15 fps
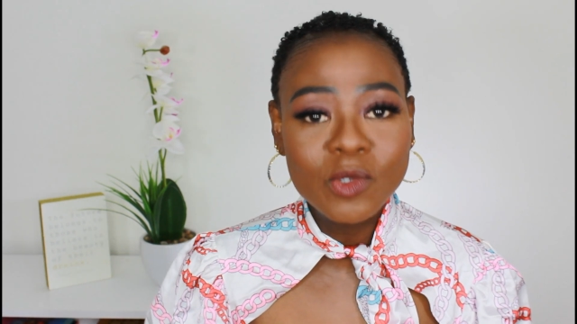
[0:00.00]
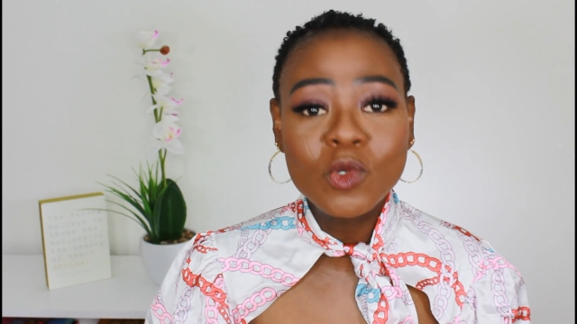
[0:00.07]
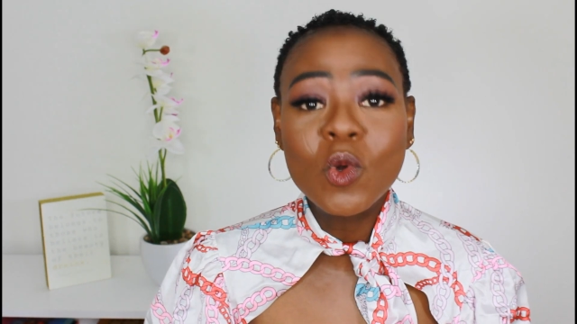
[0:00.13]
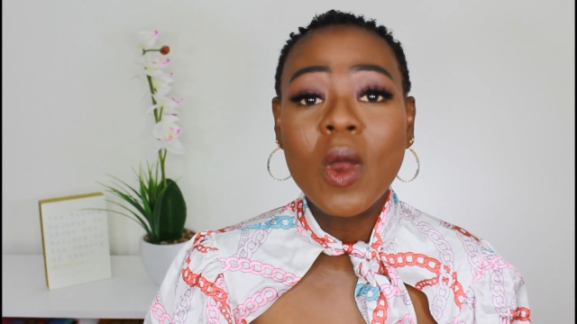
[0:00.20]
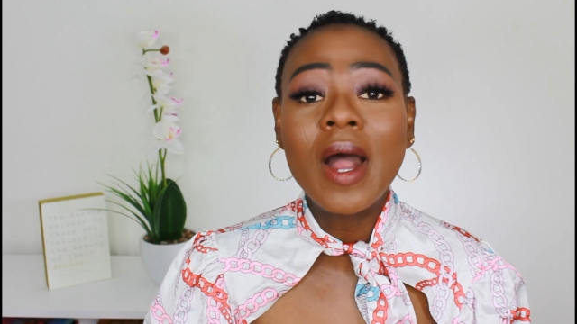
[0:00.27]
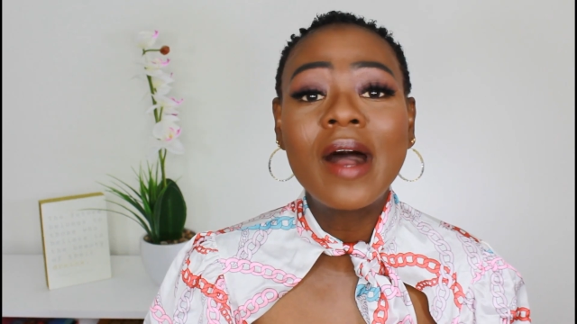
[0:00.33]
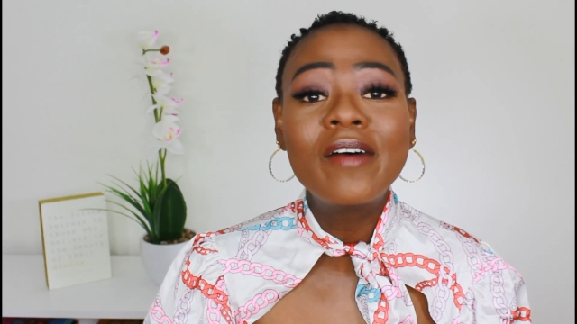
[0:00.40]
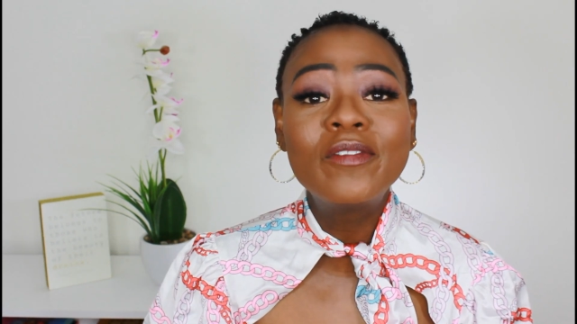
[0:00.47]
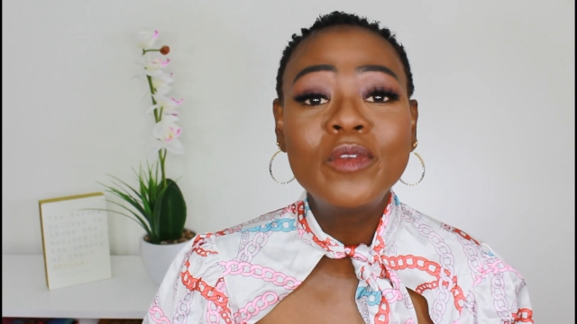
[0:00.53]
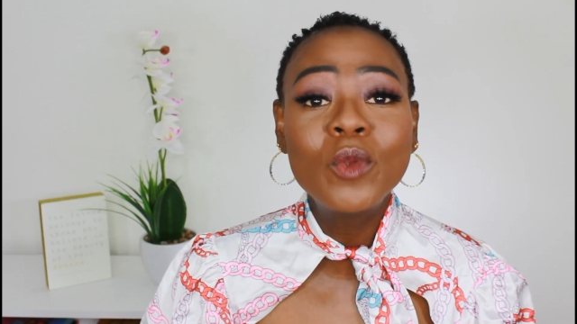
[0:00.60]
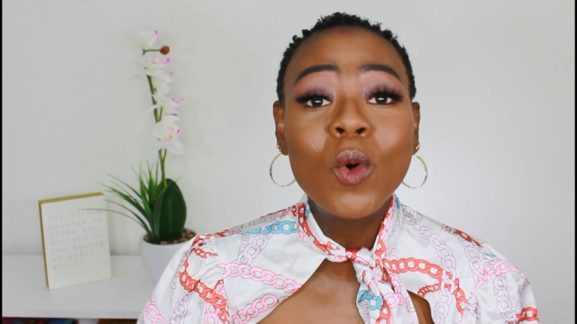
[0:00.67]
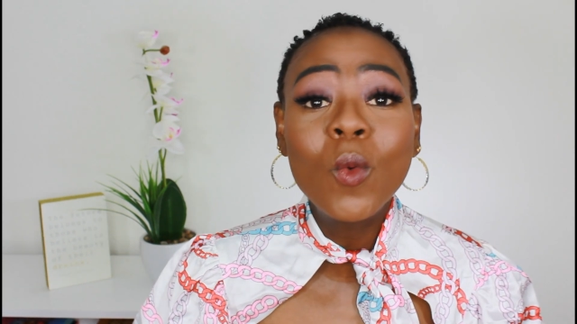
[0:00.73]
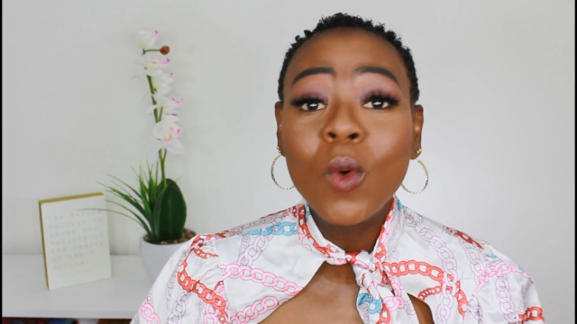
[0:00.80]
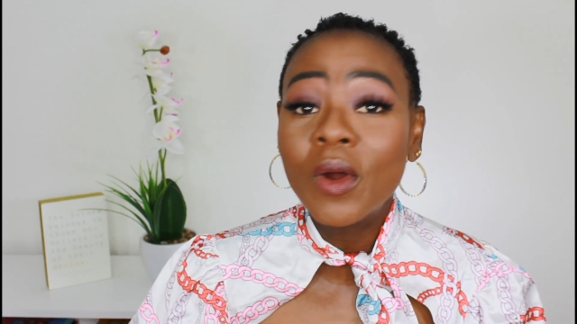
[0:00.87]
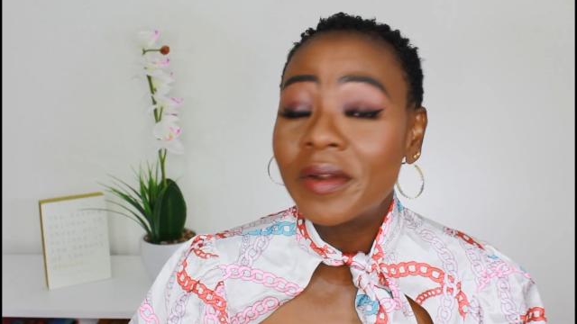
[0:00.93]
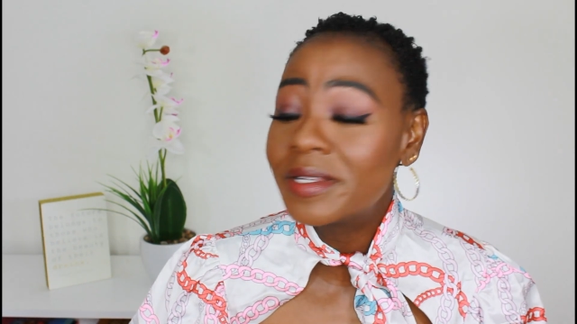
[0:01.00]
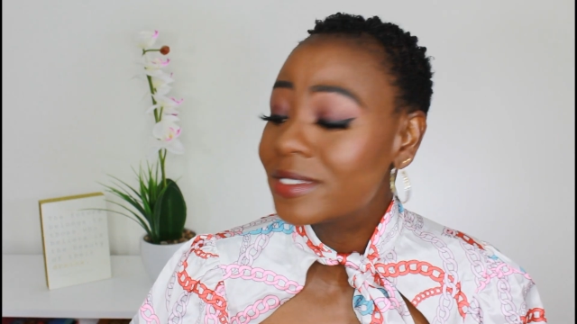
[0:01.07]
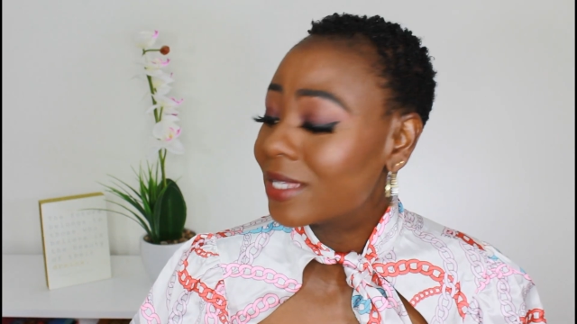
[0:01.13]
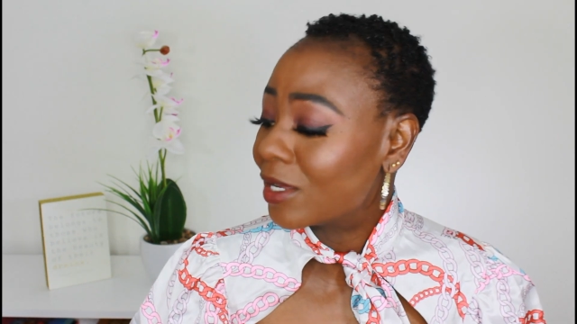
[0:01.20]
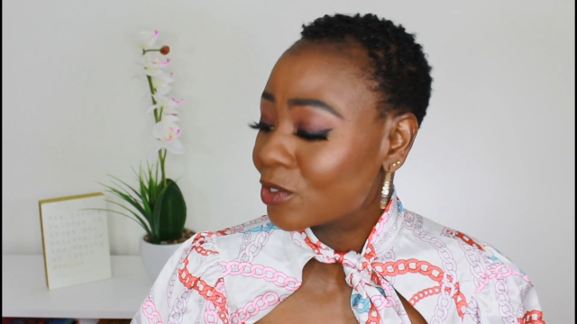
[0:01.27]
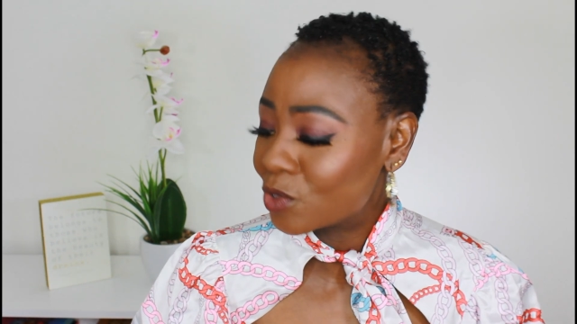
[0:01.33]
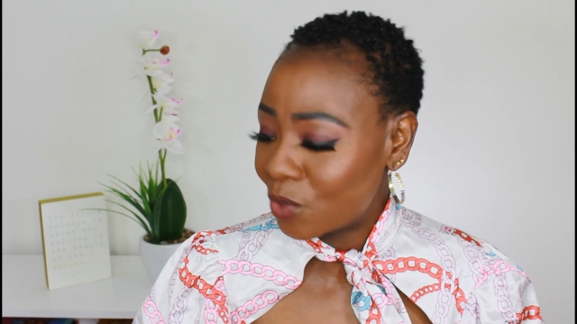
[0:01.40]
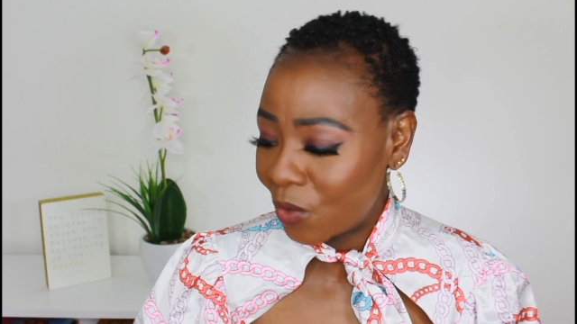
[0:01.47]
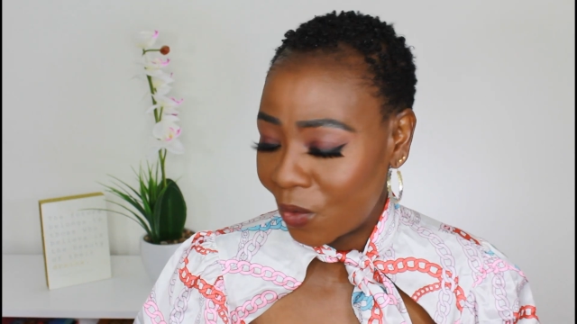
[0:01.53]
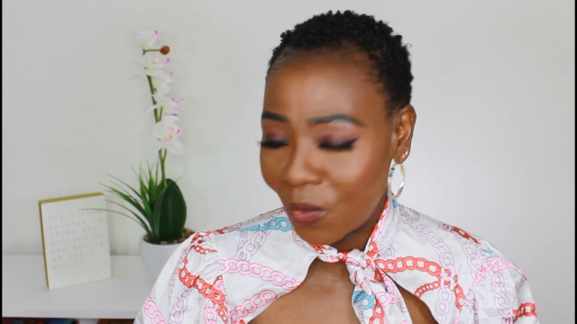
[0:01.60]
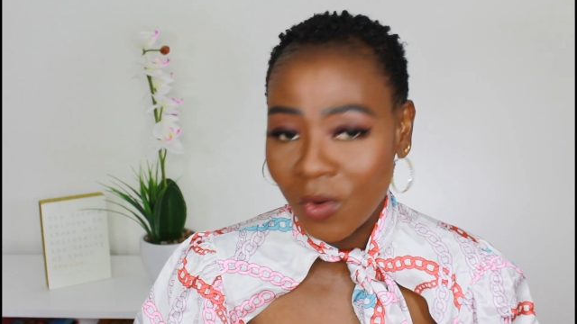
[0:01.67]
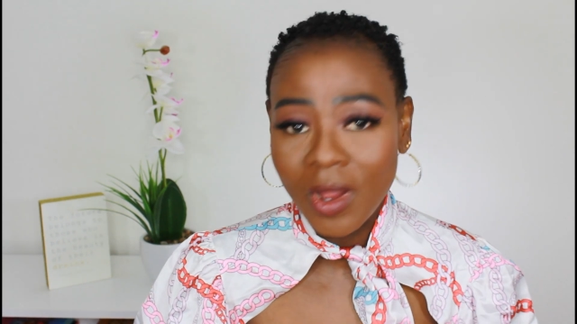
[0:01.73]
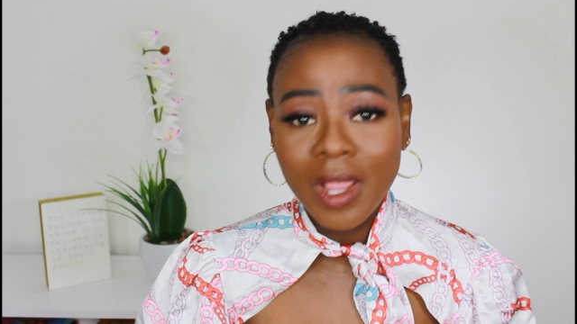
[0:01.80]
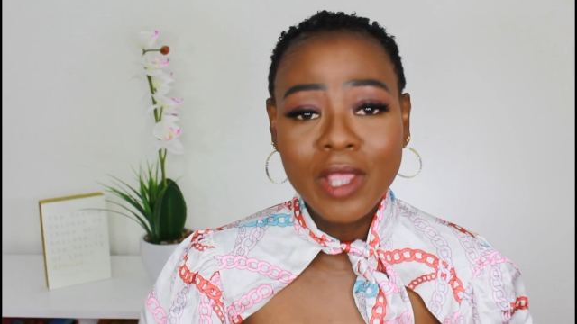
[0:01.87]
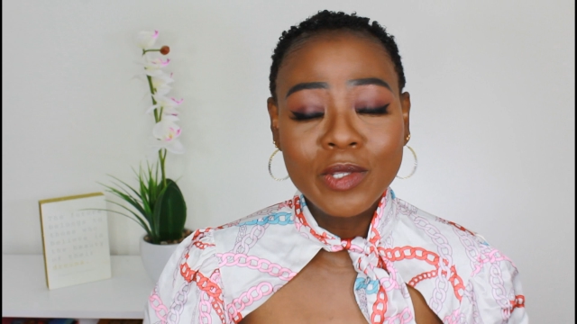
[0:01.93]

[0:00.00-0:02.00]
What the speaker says: you have no worries at all.